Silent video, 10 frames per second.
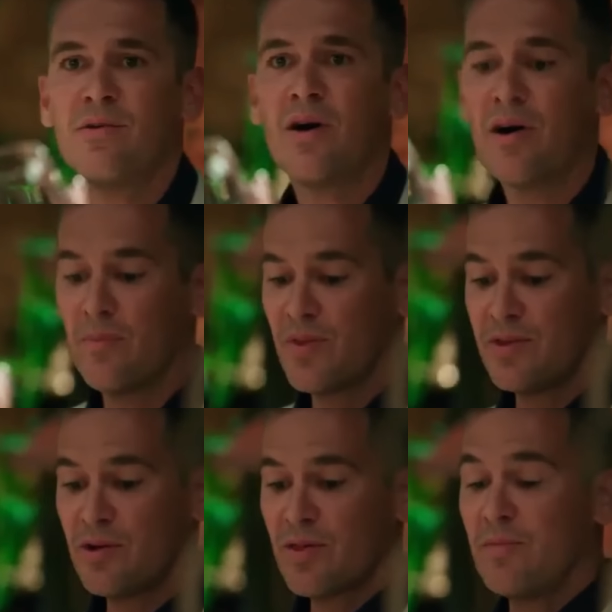
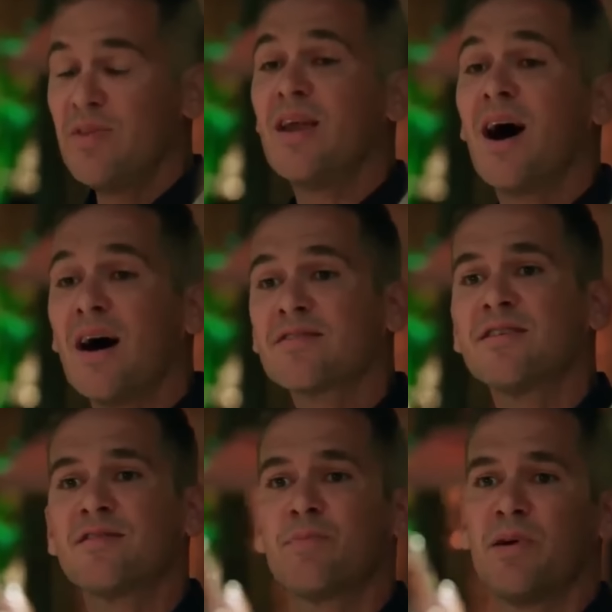You're the
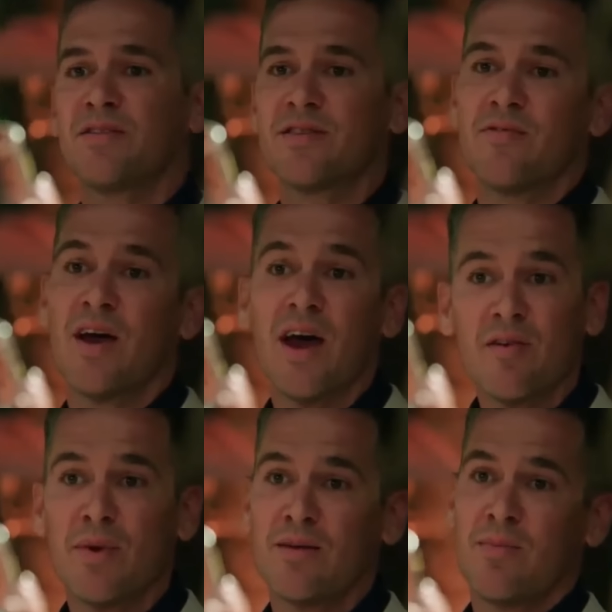nastiest person I've
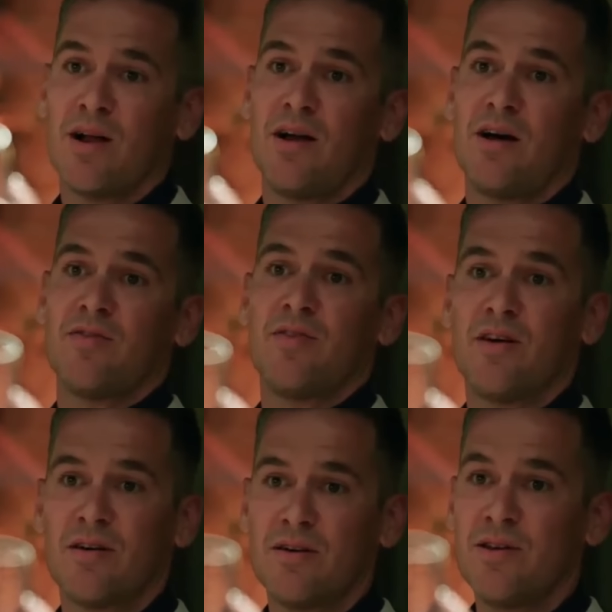ever met in my
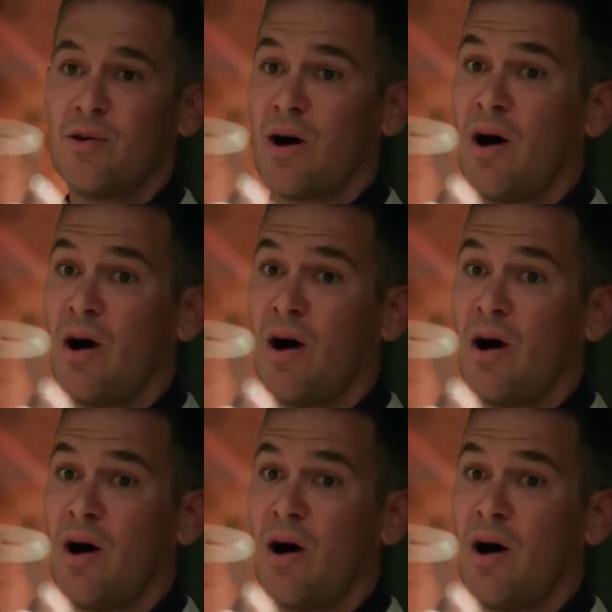life, Lauren.